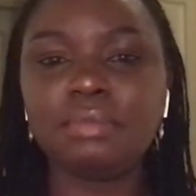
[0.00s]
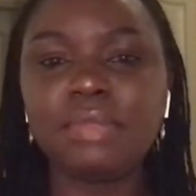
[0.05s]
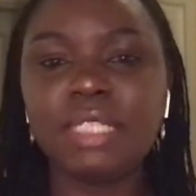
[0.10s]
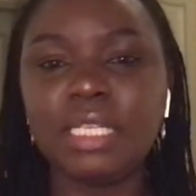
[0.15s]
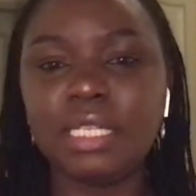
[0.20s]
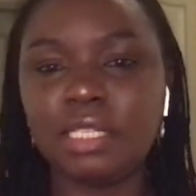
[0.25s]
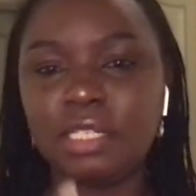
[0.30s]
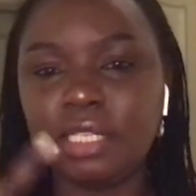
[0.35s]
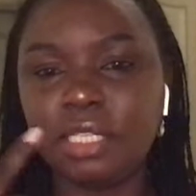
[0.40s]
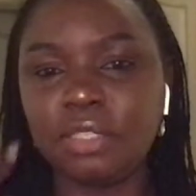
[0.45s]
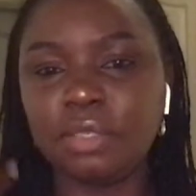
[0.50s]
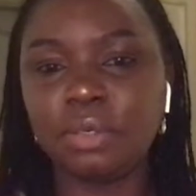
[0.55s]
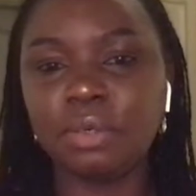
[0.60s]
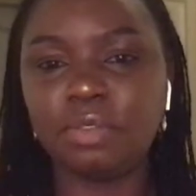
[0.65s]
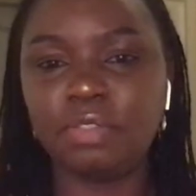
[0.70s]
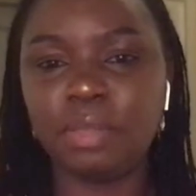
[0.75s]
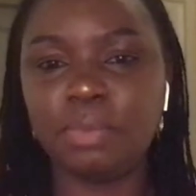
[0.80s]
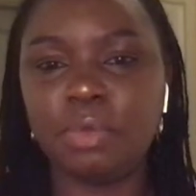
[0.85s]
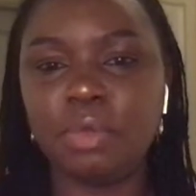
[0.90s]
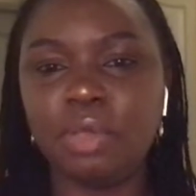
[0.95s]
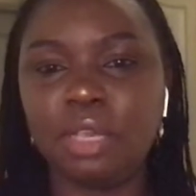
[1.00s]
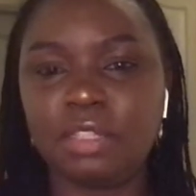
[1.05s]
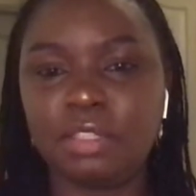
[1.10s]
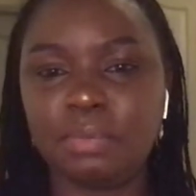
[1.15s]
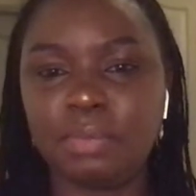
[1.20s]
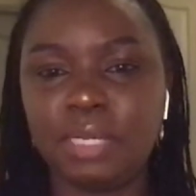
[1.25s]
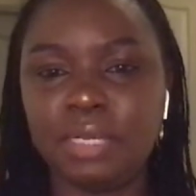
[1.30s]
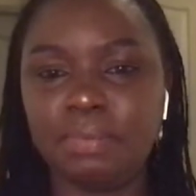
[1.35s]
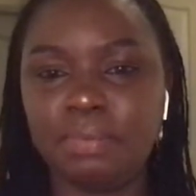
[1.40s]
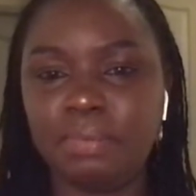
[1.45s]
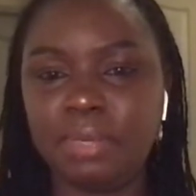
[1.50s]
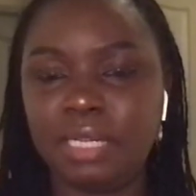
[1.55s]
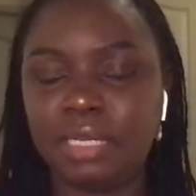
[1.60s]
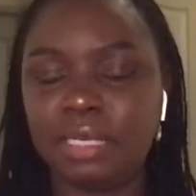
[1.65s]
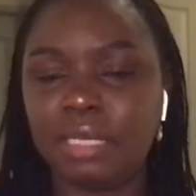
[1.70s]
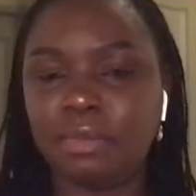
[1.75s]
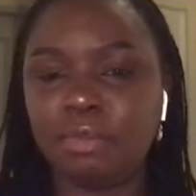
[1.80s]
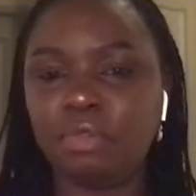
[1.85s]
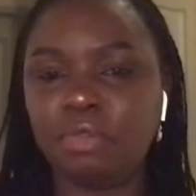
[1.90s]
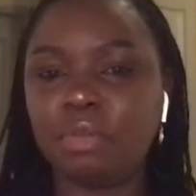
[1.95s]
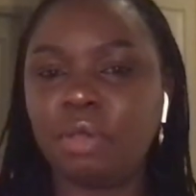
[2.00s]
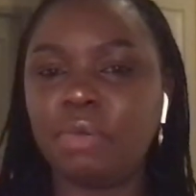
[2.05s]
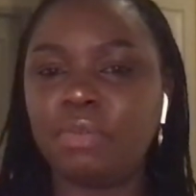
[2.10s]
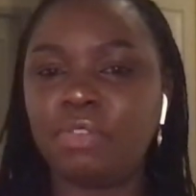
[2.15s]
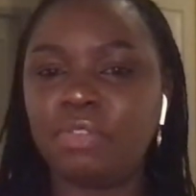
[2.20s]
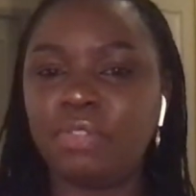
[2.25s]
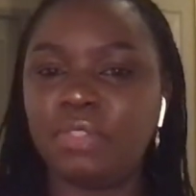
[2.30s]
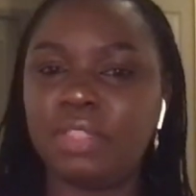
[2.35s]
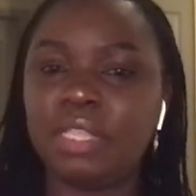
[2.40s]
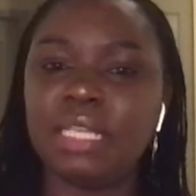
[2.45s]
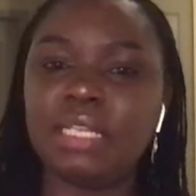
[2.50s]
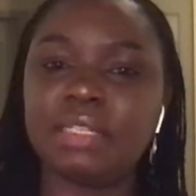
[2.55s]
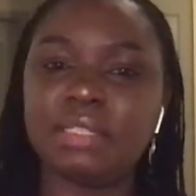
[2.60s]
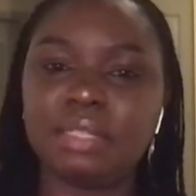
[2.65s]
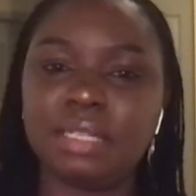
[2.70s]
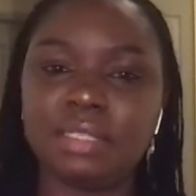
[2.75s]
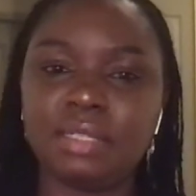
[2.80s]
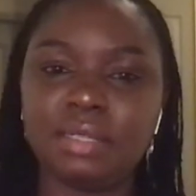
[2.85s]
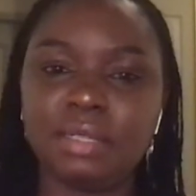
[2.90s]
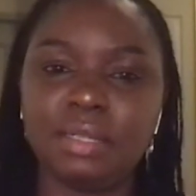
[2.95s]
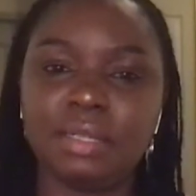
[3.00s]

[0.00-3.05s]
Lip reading: irritation of the mucous membrane, and one of the things that